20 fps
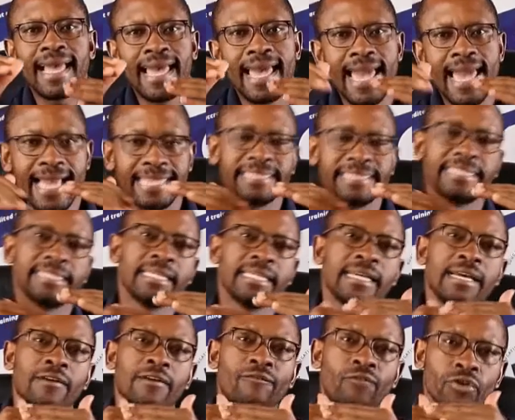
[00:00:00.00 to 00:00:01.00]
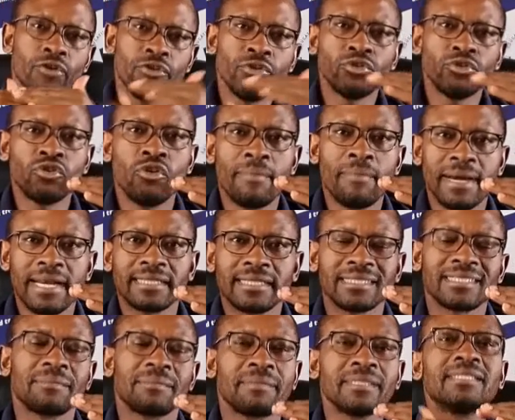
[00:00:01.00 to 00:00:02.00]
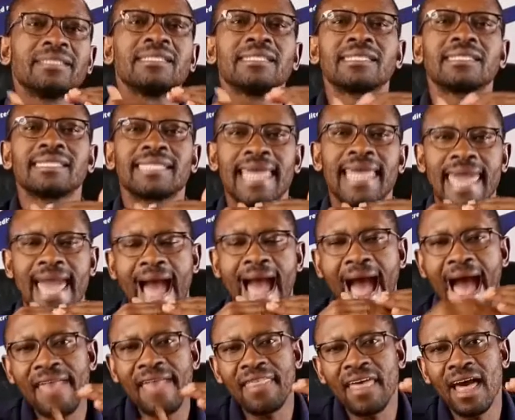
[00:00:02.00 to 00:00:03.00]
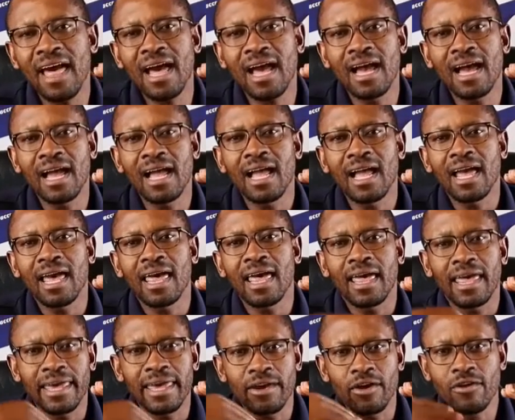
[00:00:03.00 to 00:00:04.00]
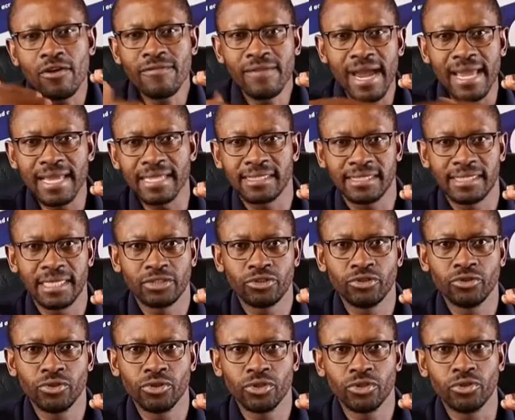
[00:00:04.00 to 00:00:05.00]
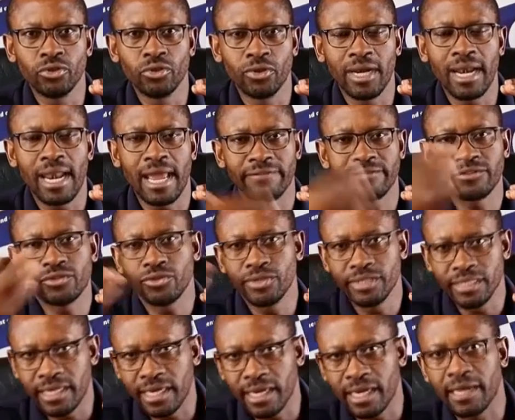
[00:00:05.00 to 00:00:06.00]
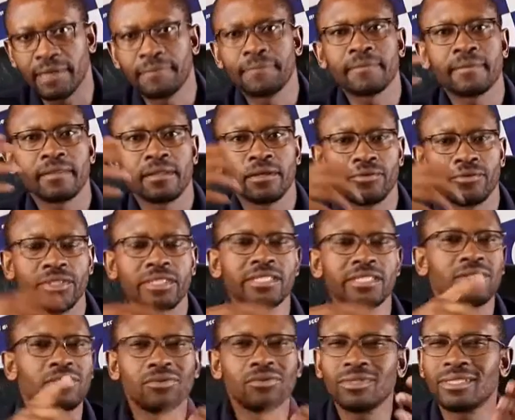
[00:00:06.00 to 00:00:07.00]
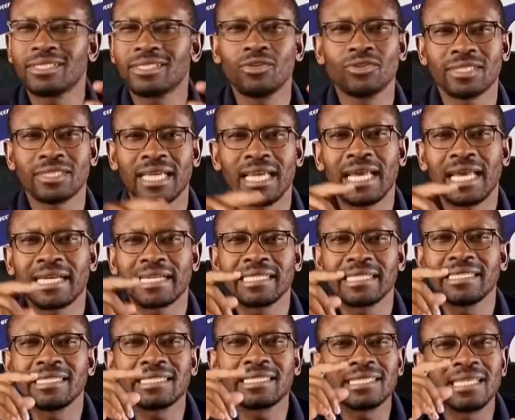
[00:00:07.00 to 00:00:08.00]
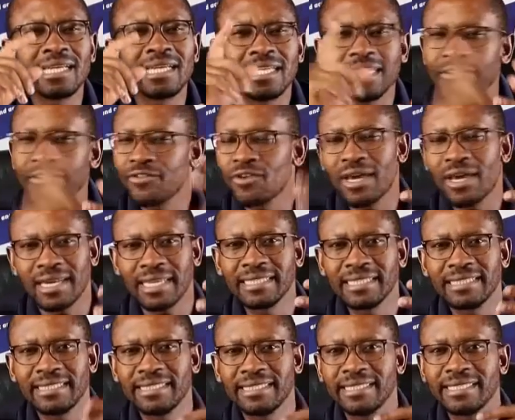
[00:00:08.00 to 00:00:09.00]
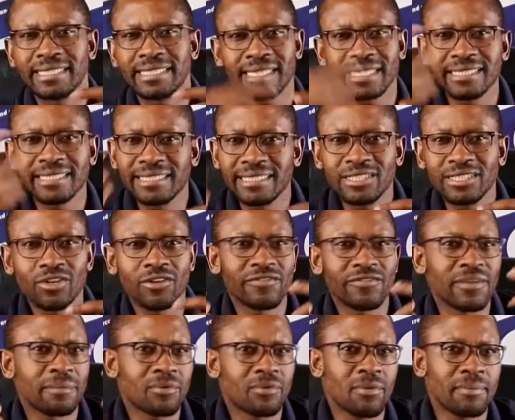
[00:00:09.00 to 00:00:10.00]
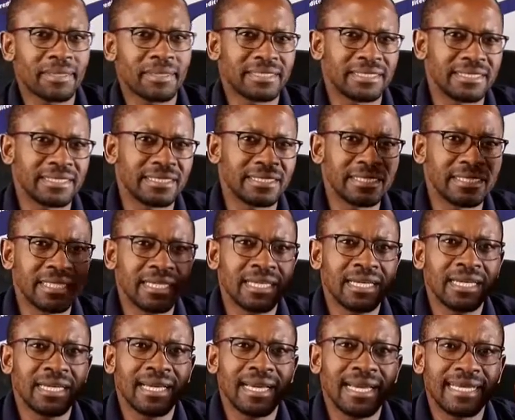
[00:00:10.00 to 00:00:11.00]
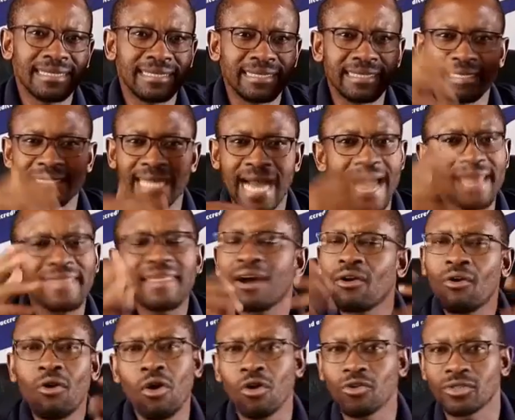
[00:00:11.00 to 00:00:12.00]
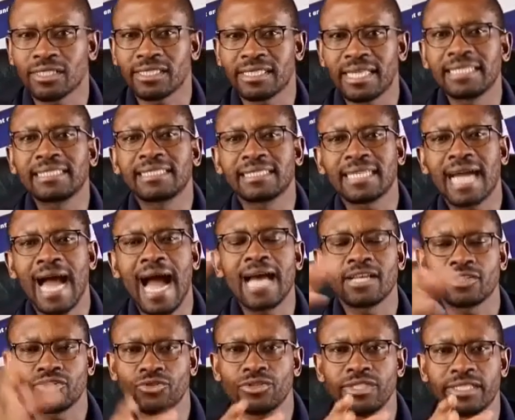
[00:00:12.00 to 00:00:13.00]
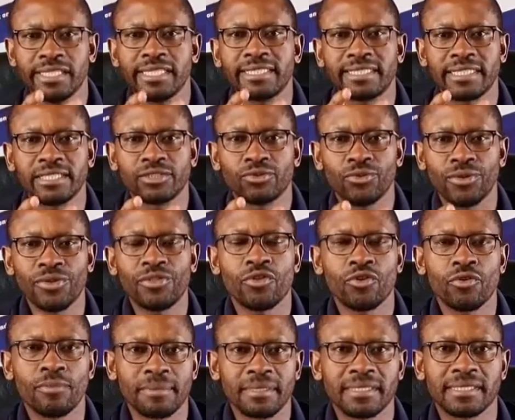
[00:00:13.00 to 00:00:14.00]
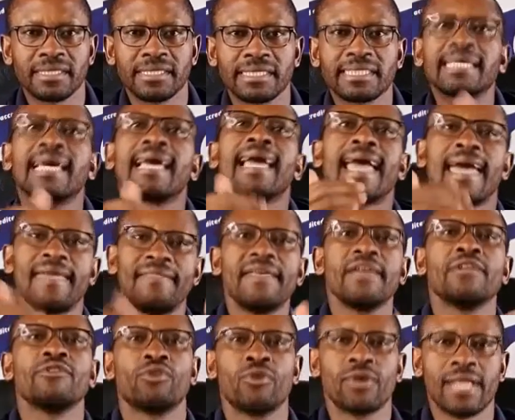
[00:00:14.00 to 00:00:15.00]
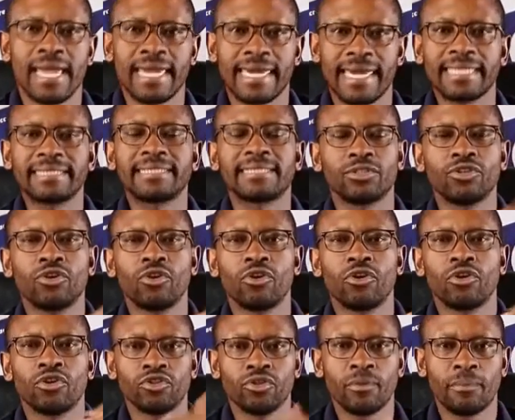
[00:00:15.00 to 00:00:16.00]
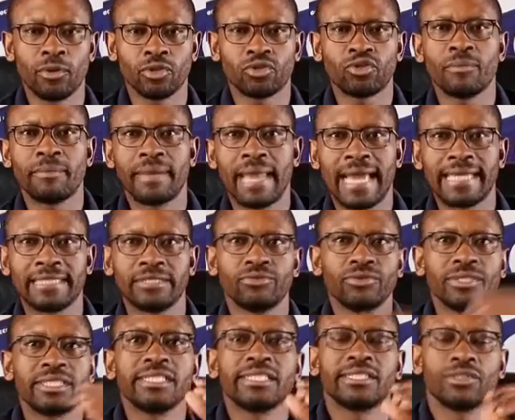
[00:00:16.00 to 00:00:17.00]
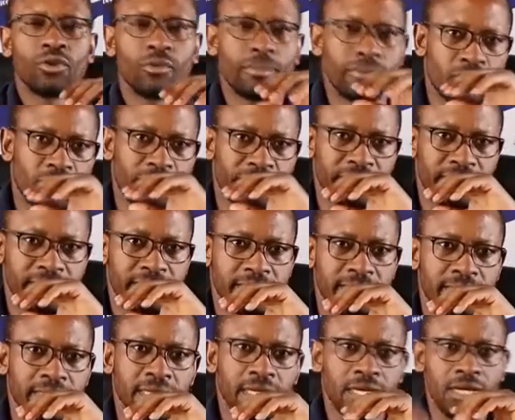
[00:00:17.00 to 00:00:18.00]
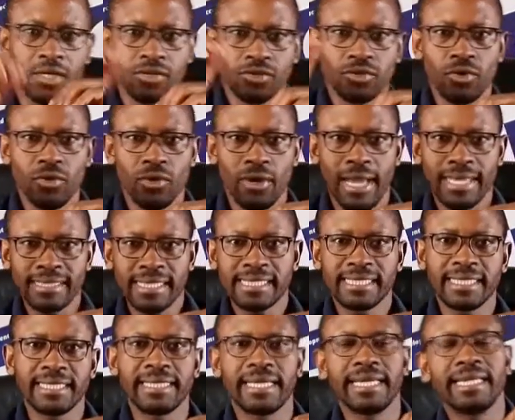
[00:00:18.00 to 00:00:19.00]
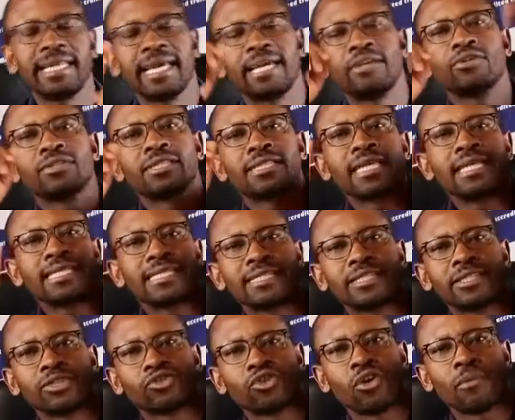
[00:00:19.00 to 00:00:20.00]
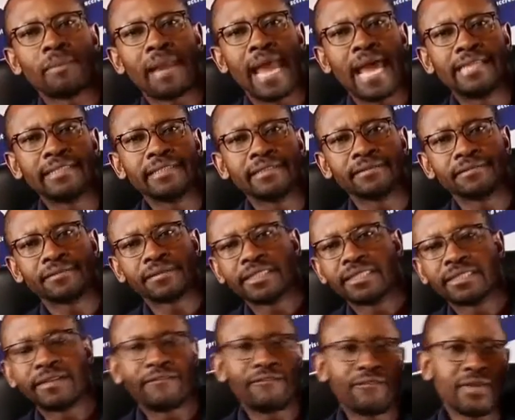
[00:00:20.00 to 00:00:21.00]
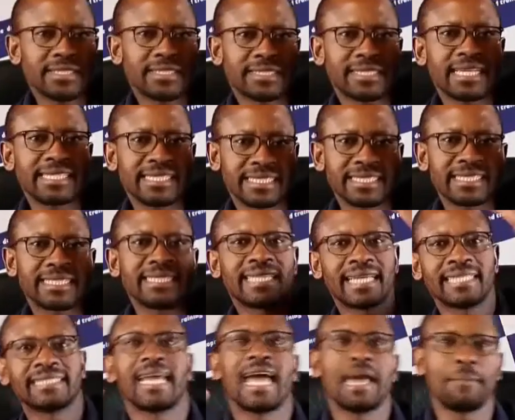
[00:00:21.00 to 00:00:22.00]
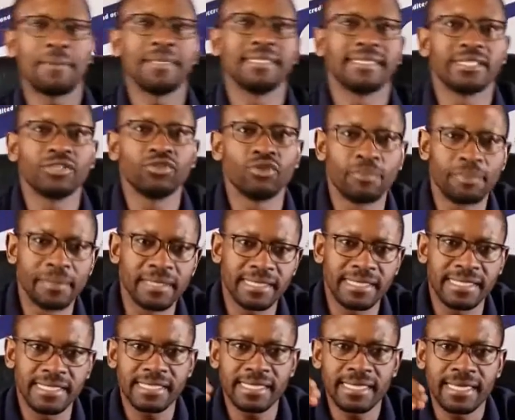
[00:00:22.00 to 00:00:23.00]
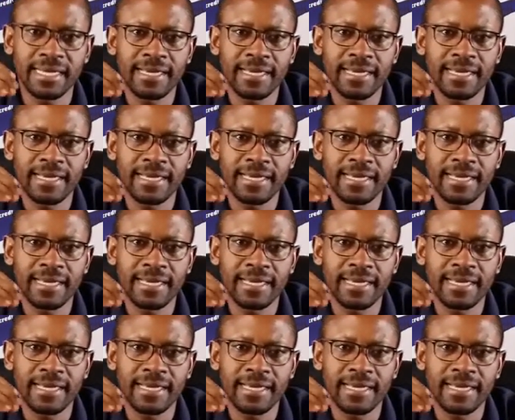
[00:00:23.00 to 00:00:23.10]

And for you to operate as a business, there are other overheads that you will have to incur, which includes your salaries, if you are renting of the property, and other costs that are associated with your business. And then you're going to get your bottom line, which is your profit. So as I said earlier, your sales is the top line, is the first transaction that happens in your business,